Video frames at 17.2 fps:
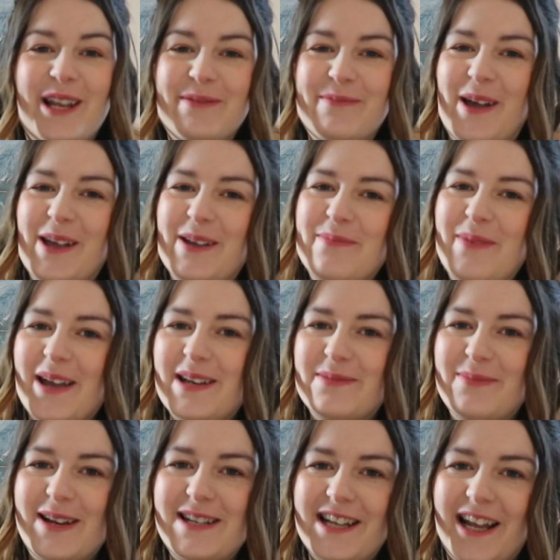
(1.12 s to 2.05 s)
and welcome back
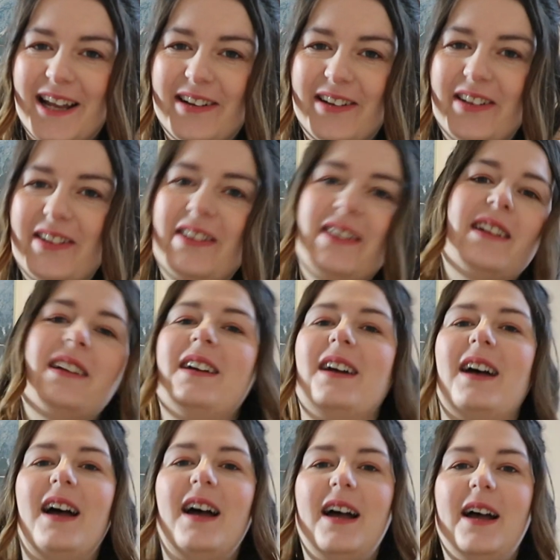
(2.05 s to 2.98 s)
to my channel.
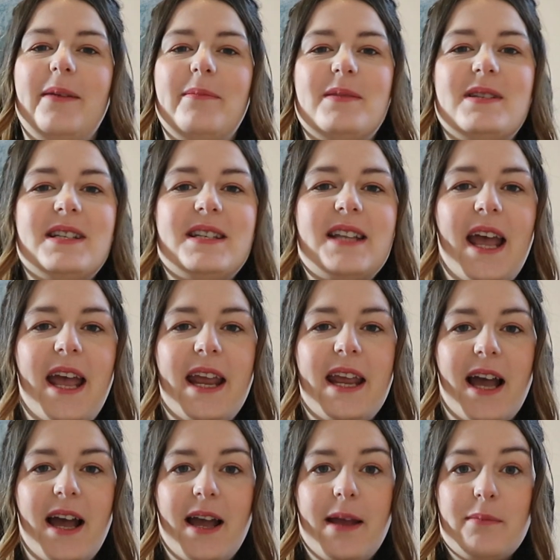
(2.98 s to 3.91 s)

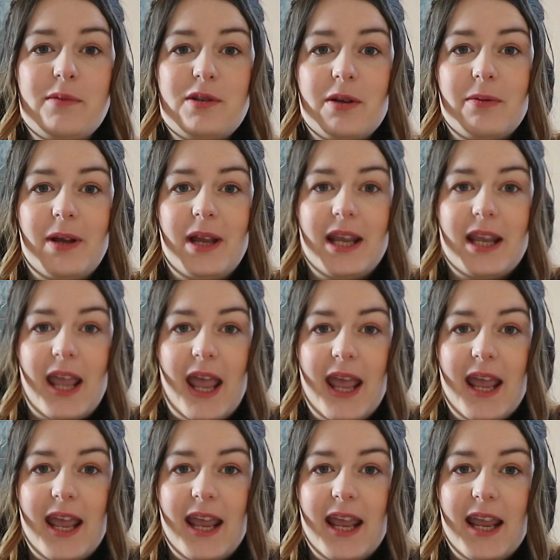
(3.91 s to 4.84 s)
Today I'm doing
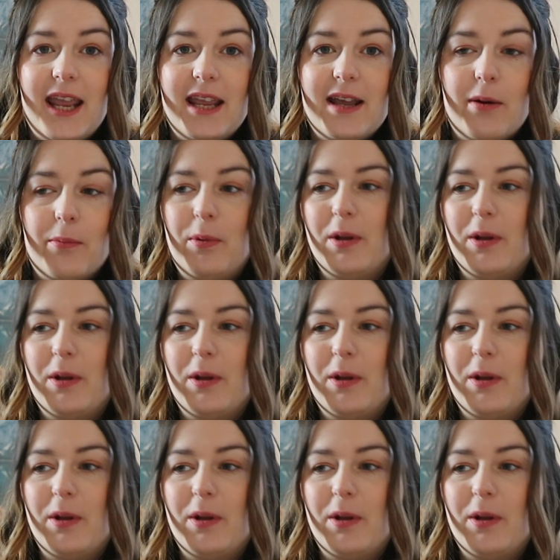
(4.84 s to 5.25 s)
a